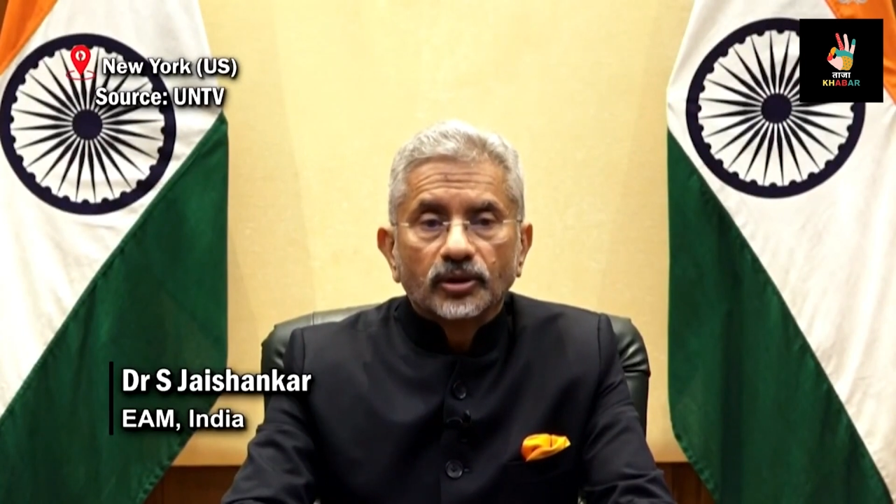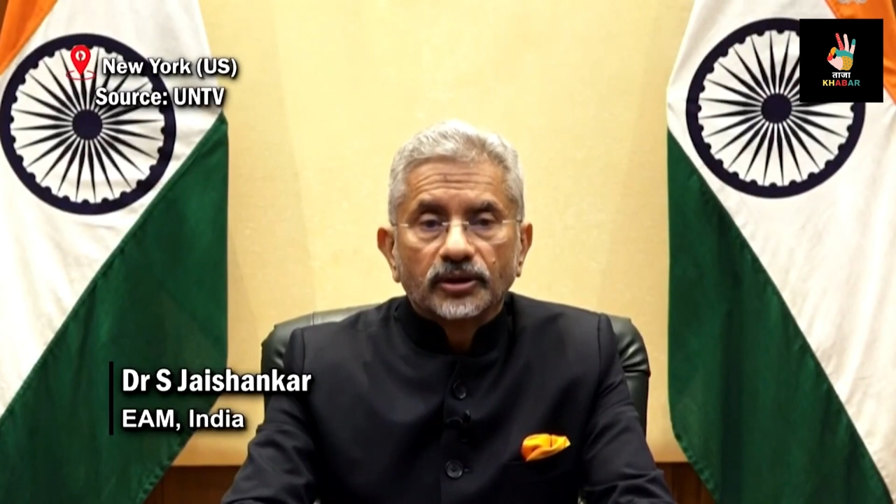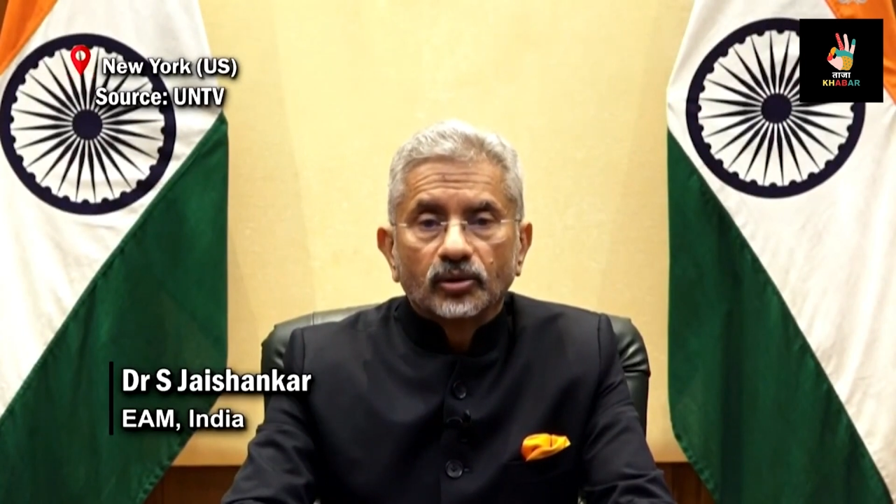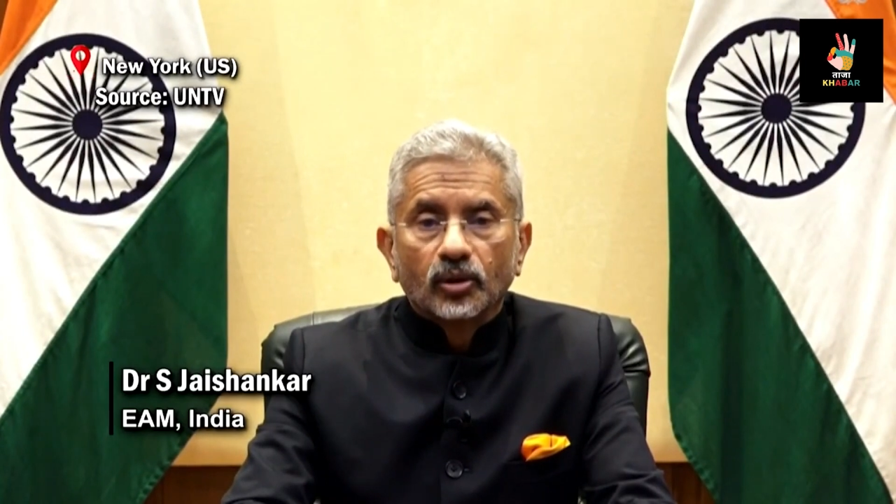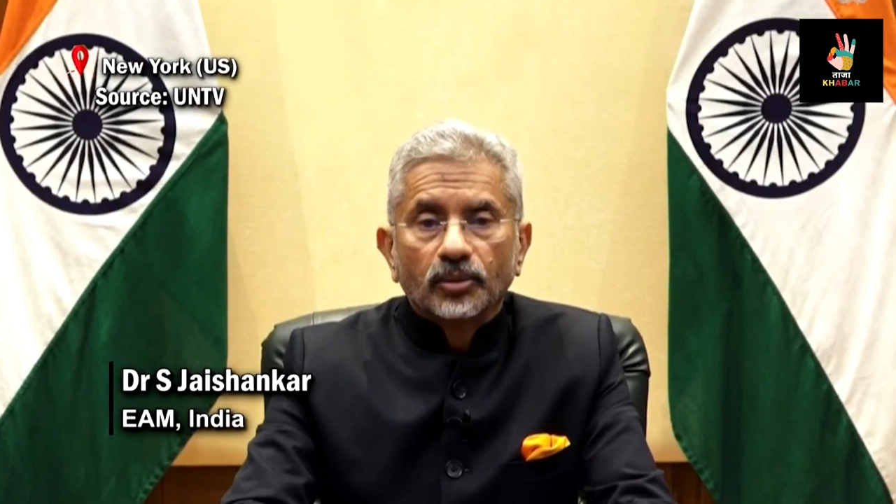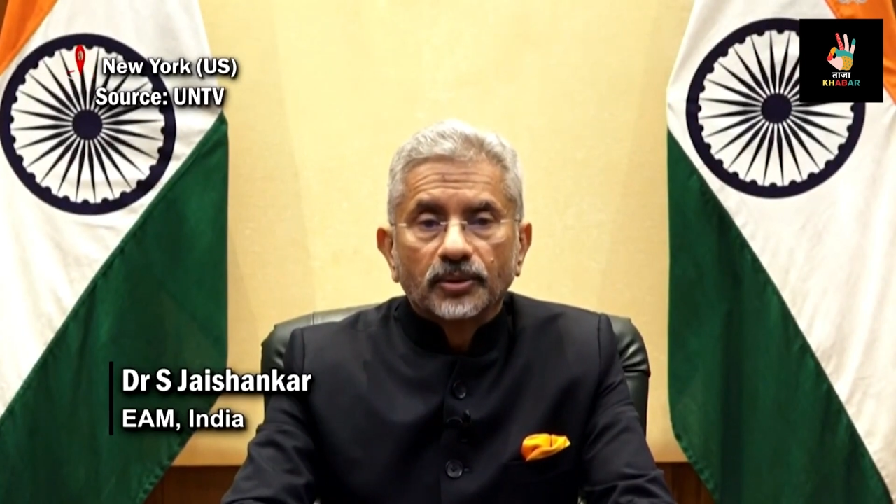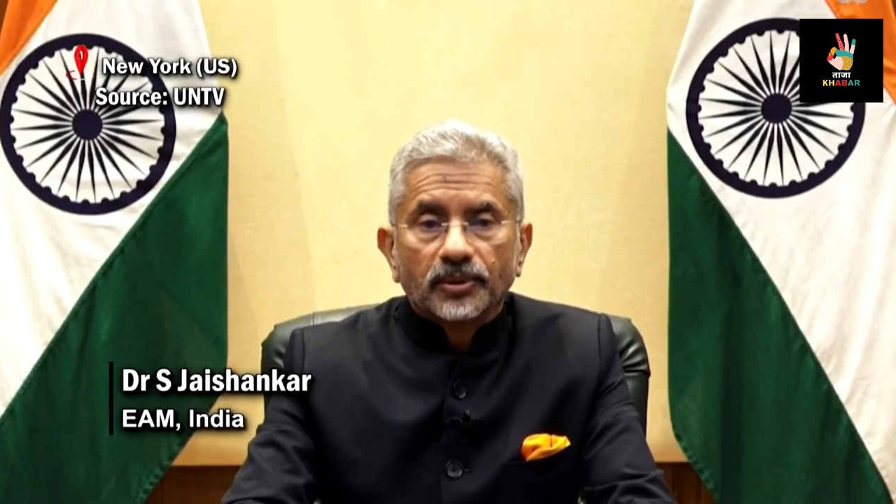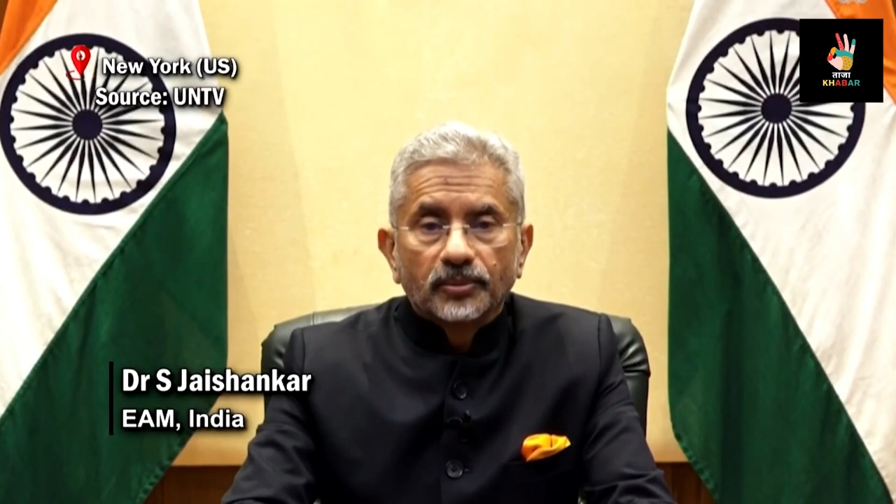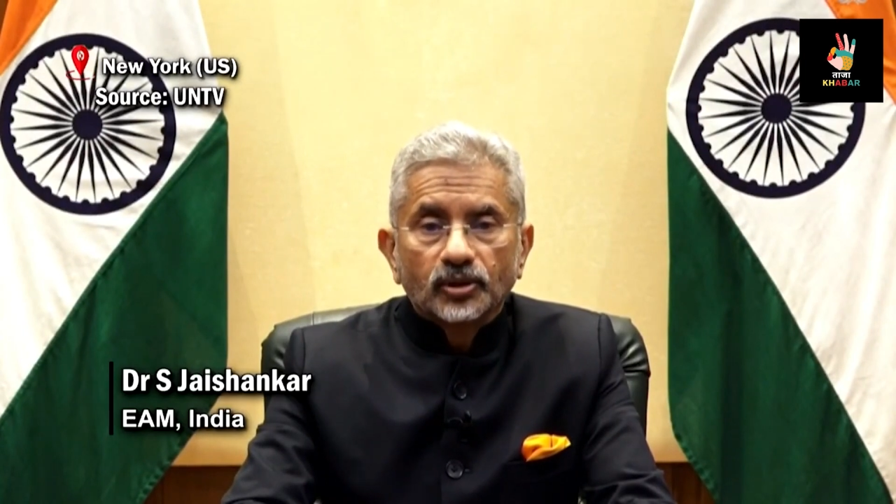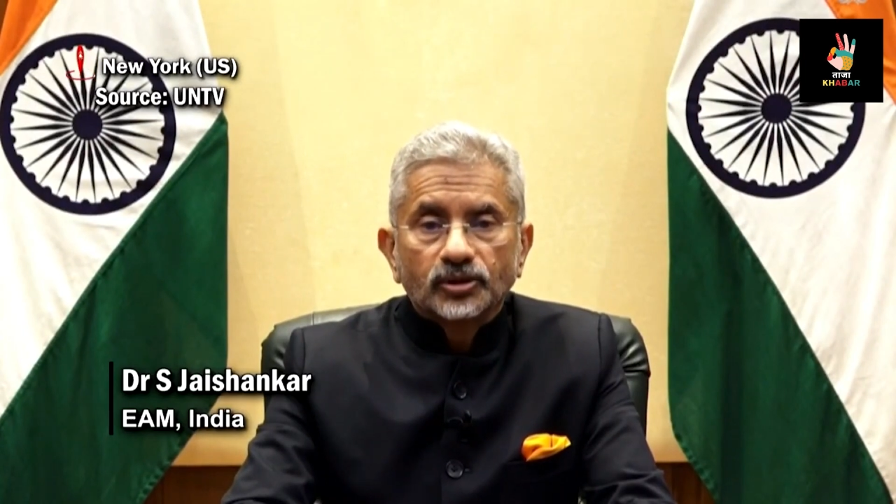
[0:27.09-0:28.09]
in global
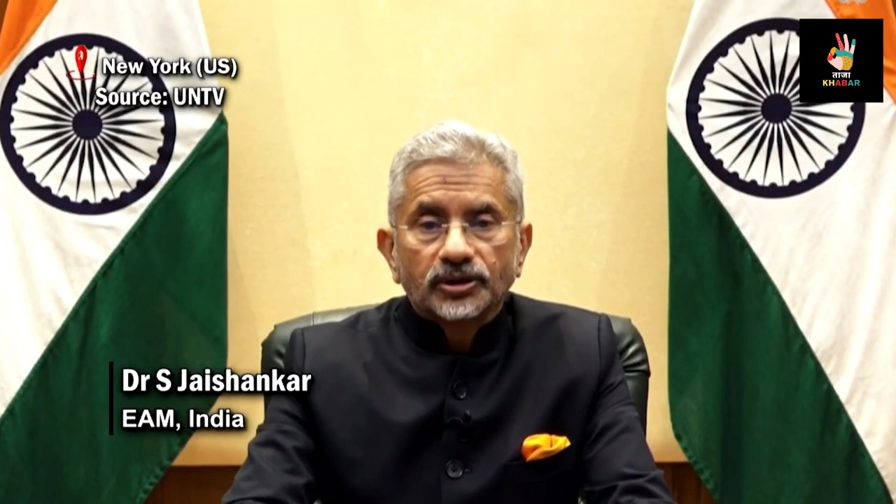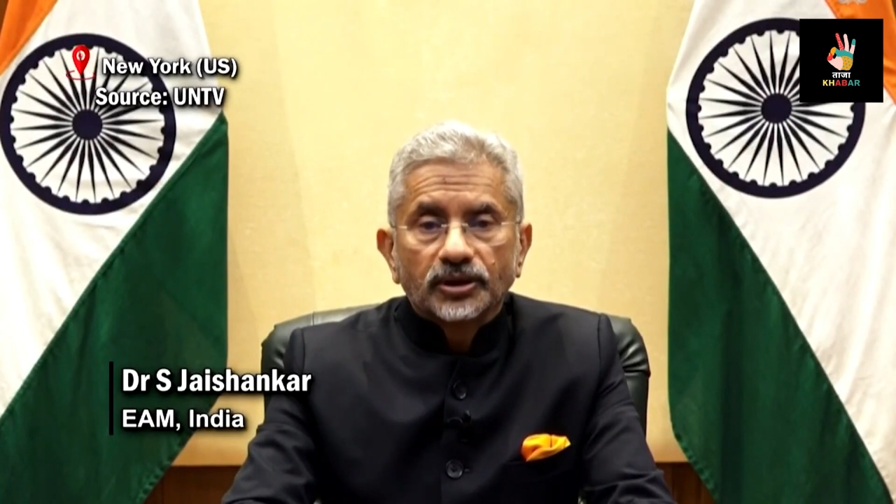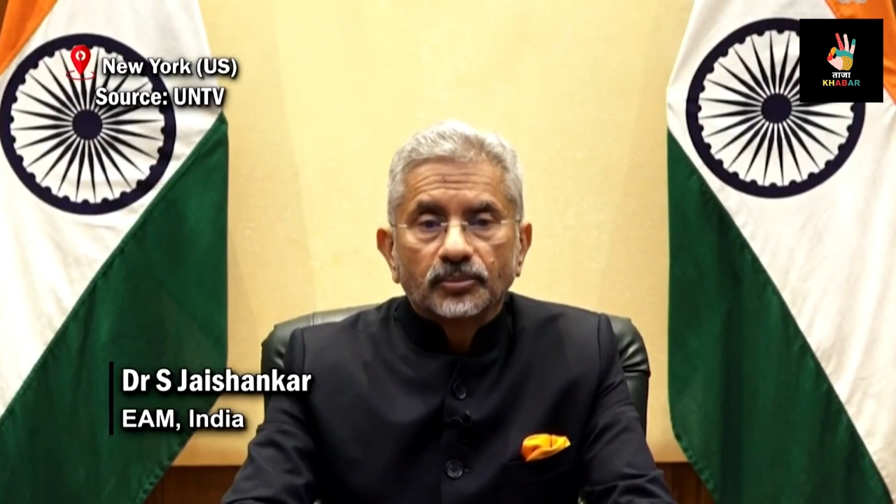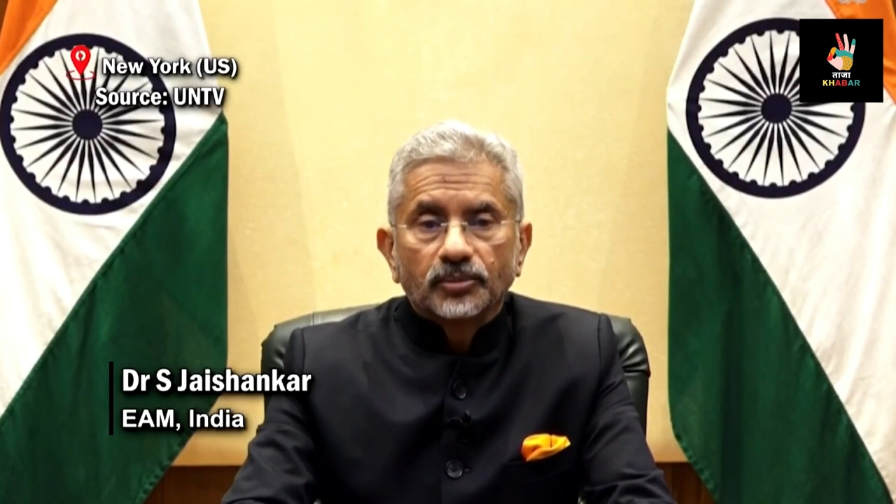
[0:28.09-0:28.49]
promotion and